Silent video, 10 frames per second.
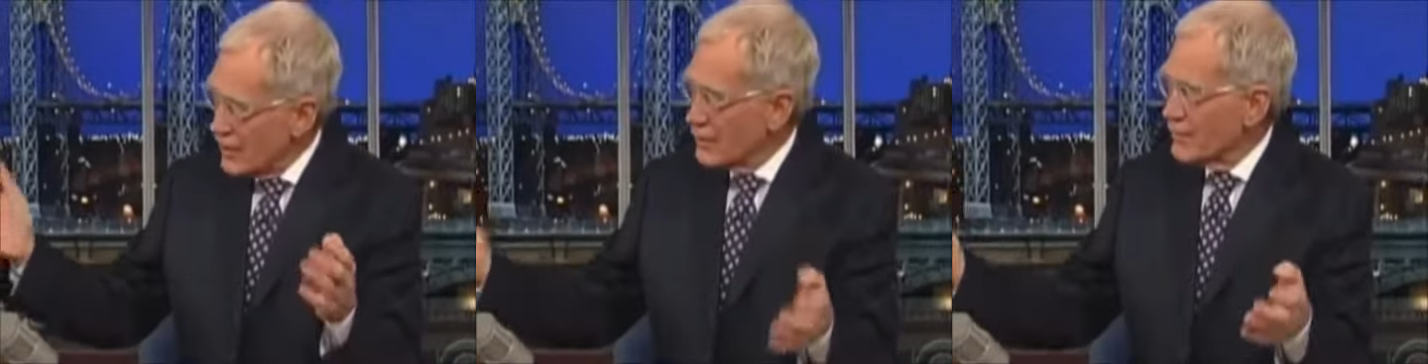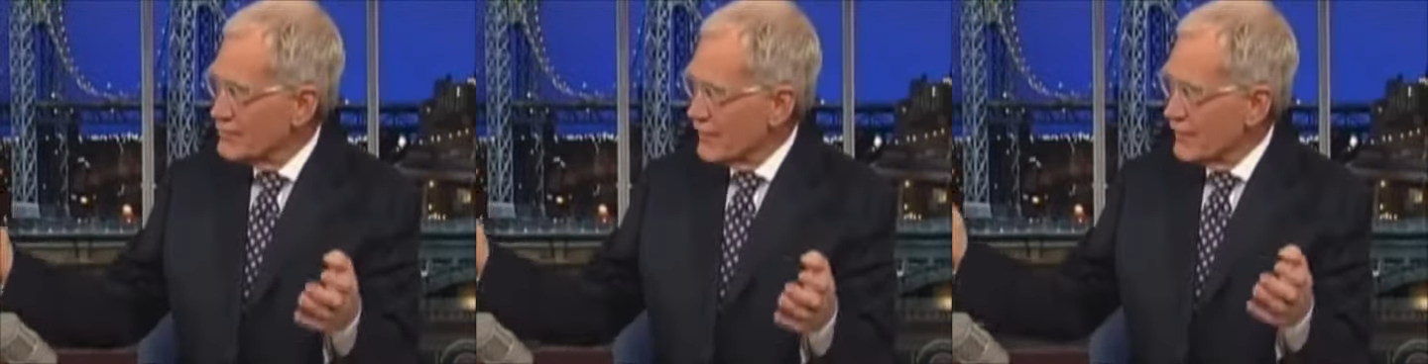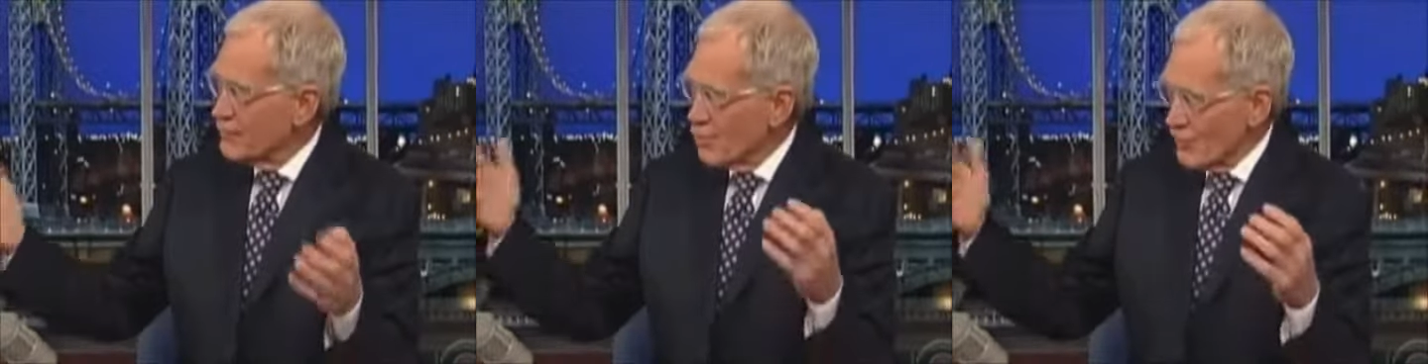generous
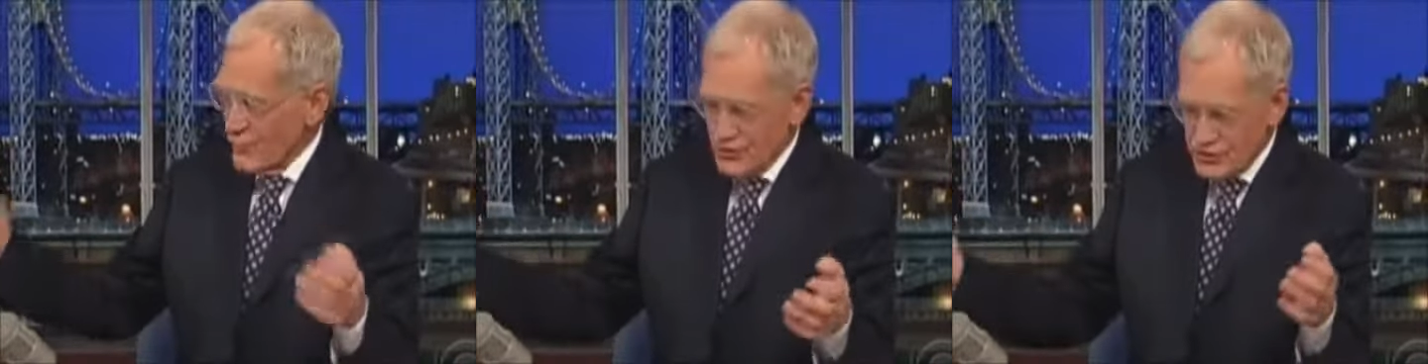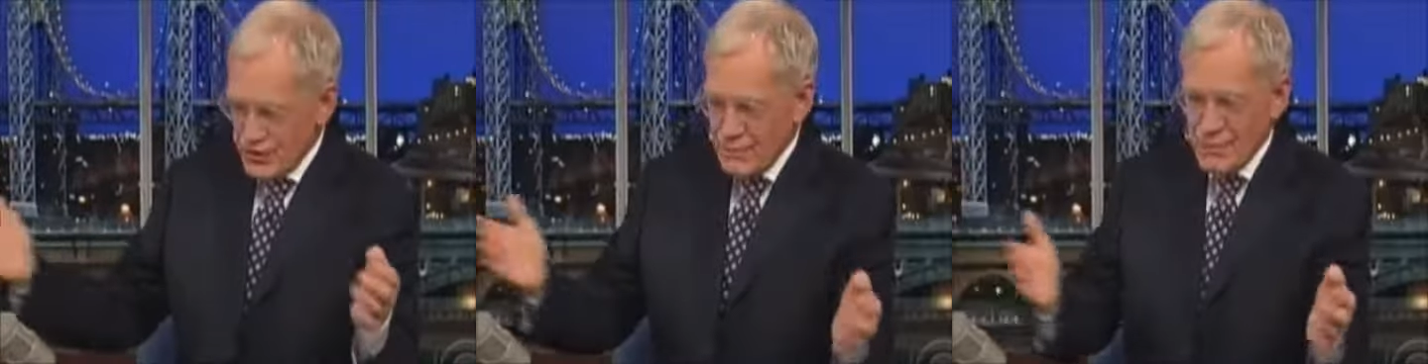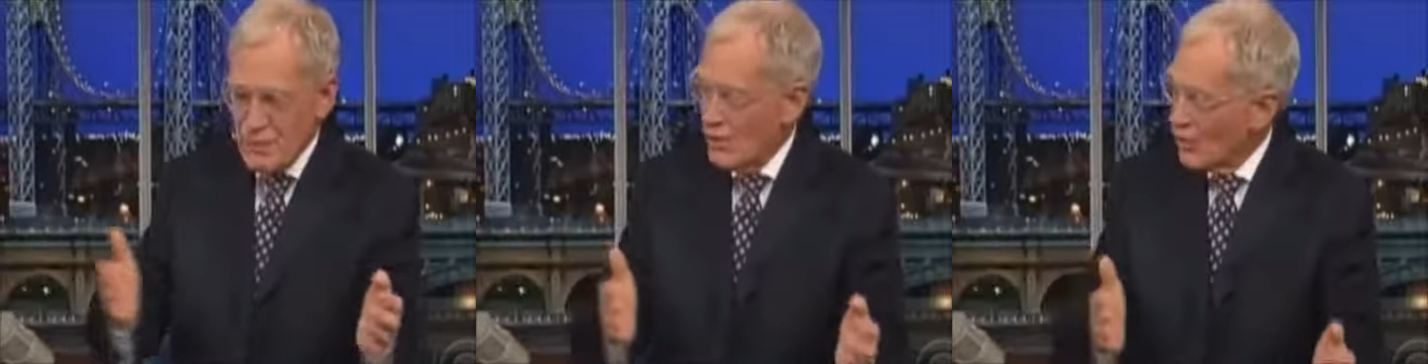enough over the years to
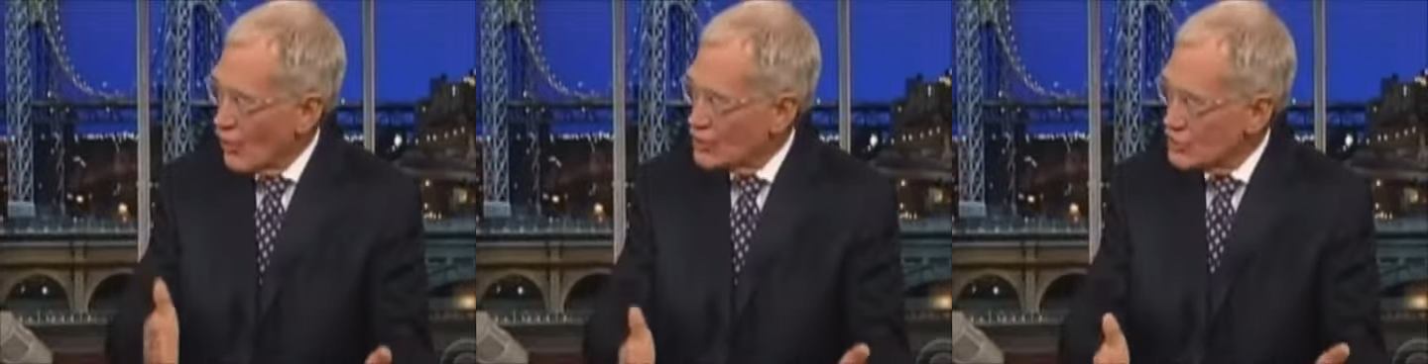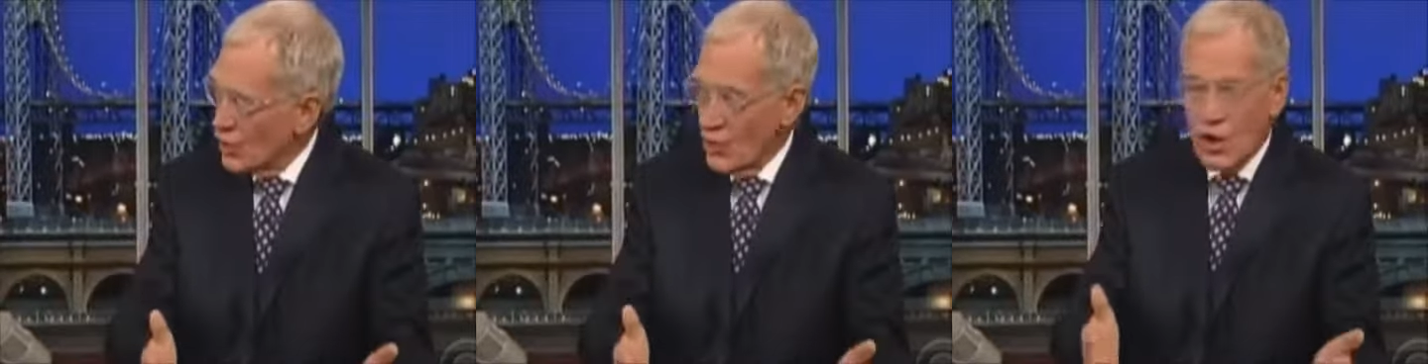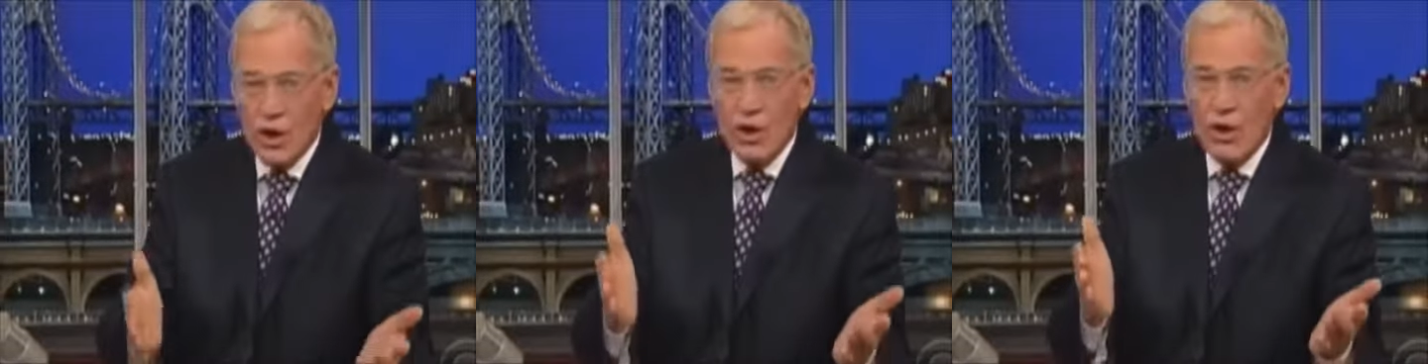come and be on our show
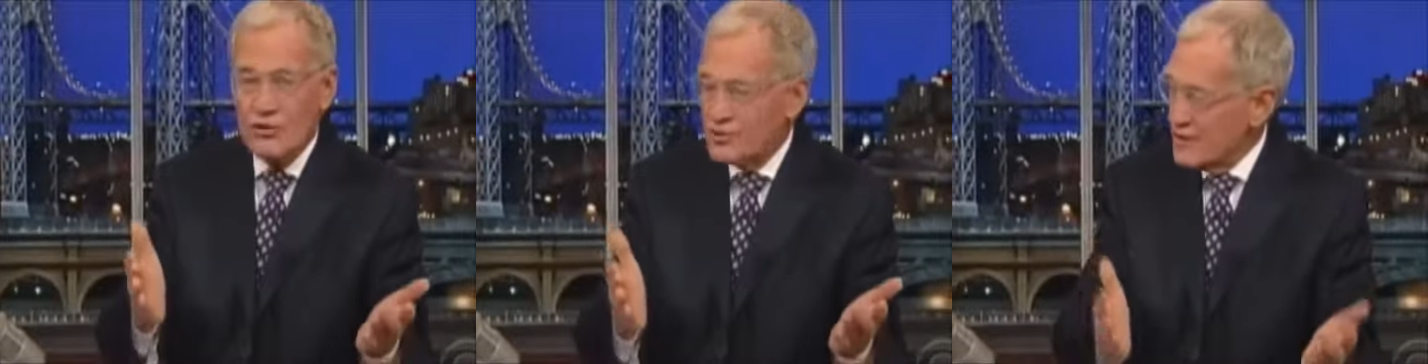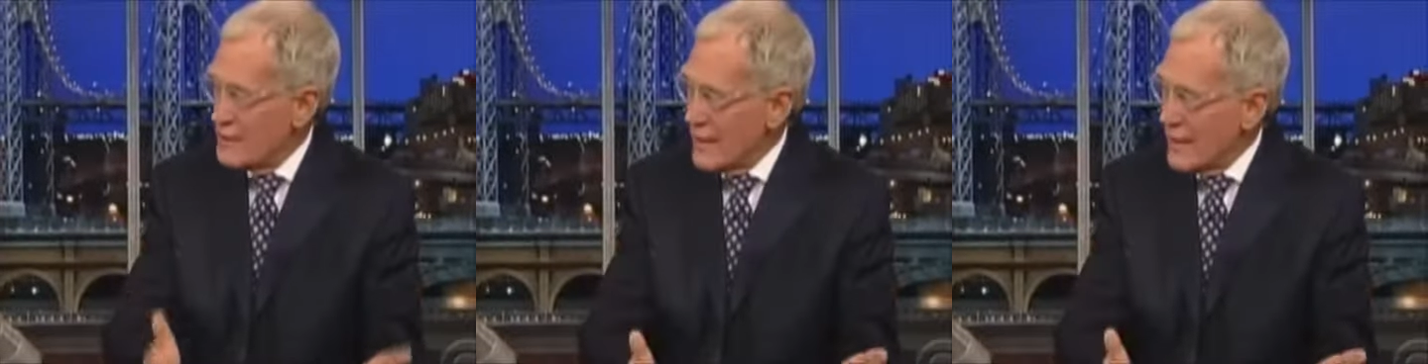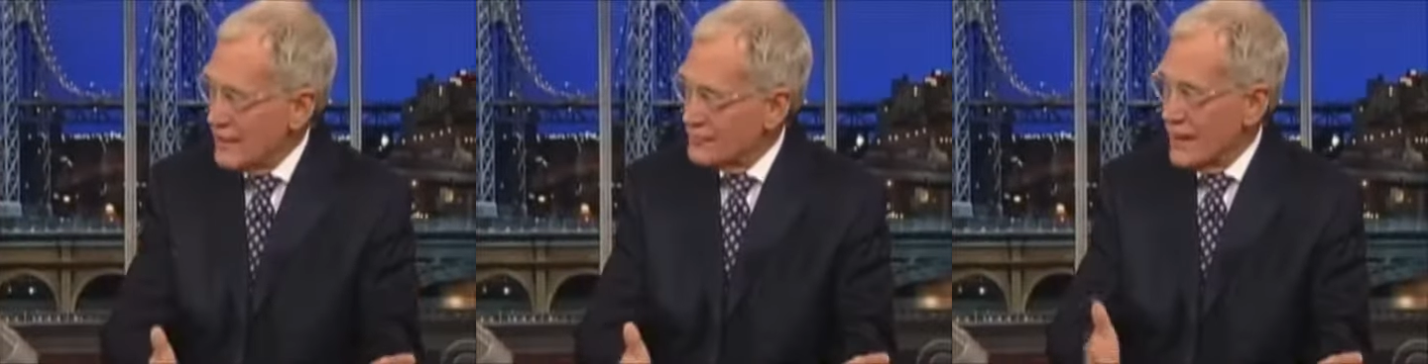on
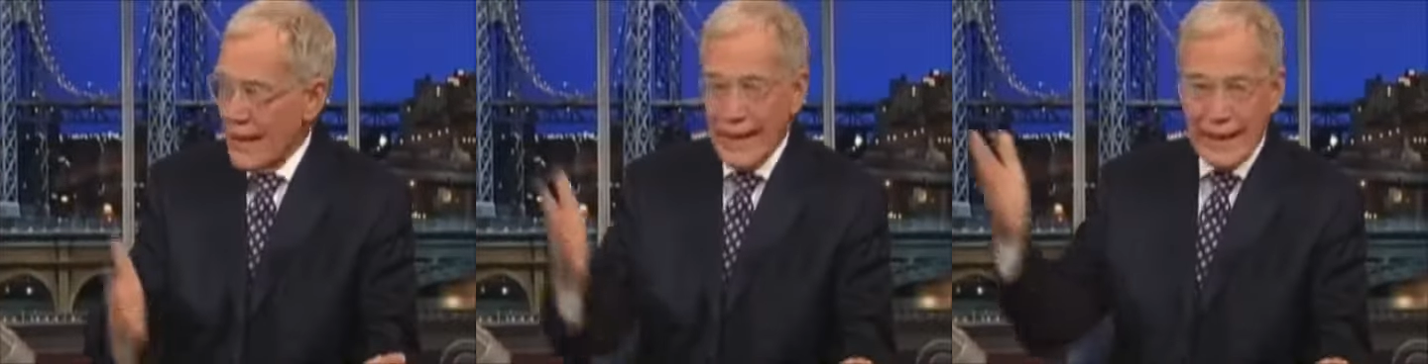CBS.